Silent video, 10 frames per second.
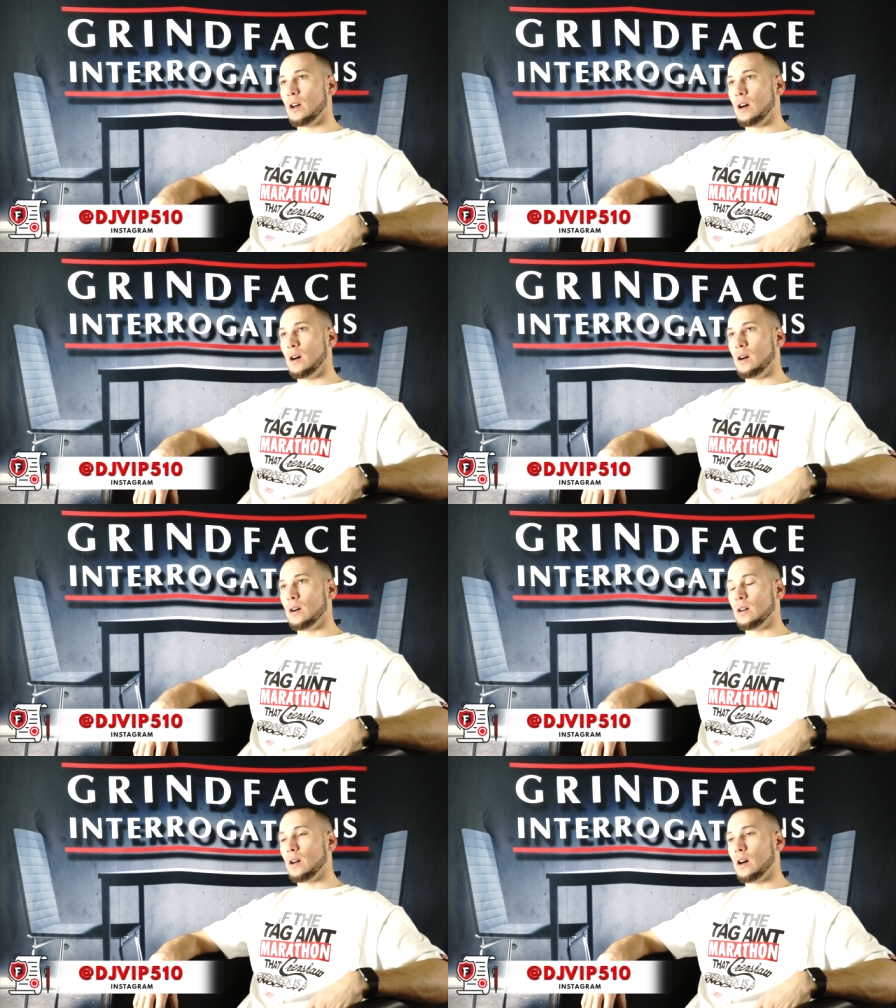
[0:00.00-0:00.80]

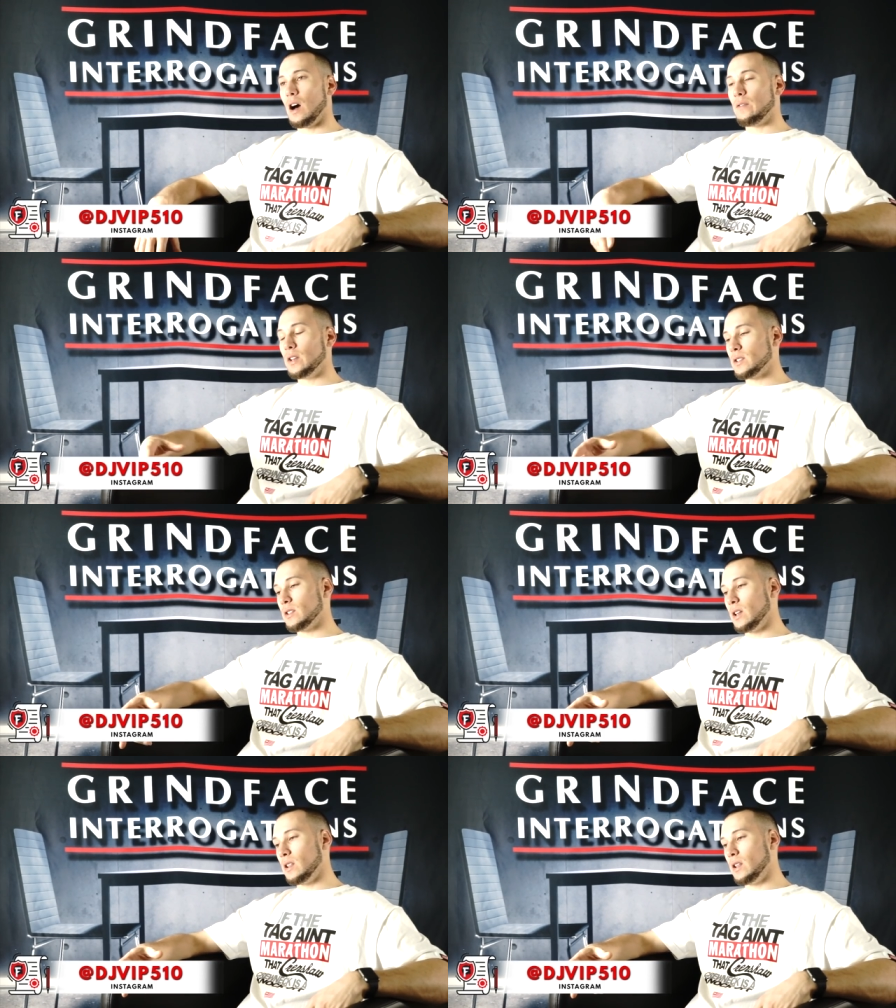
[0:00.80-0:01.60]
Uh,
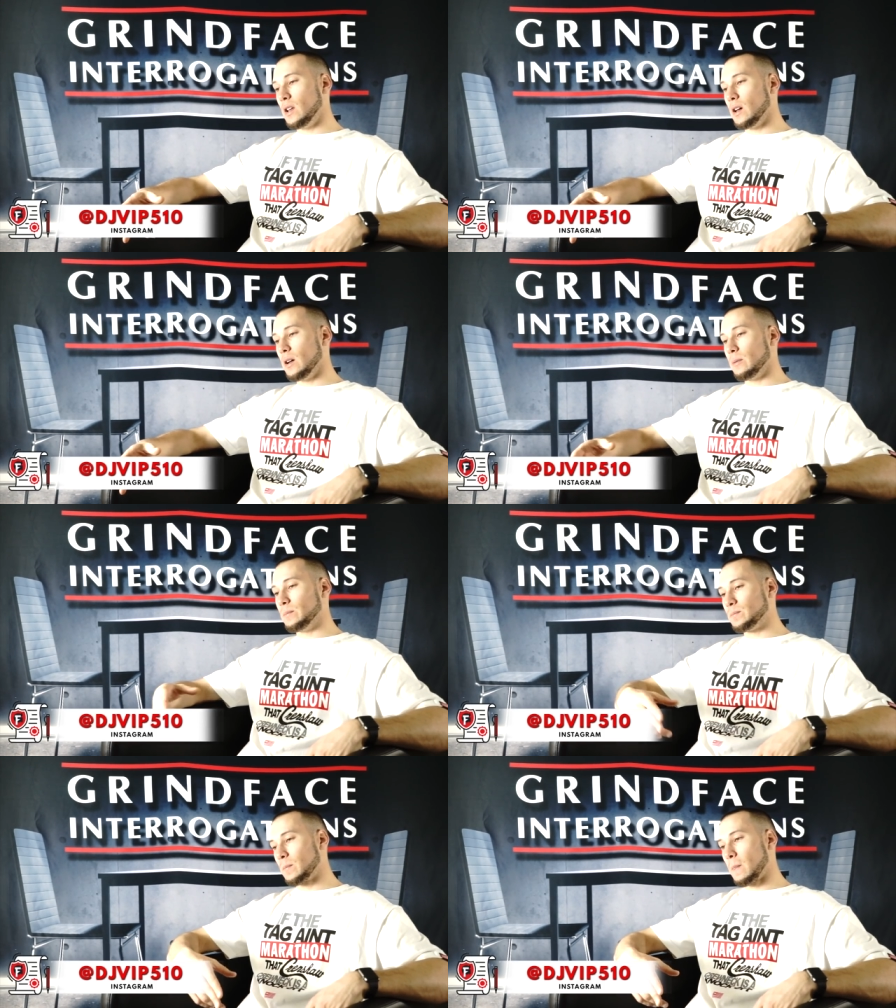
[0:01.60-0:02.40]
obviously, the um,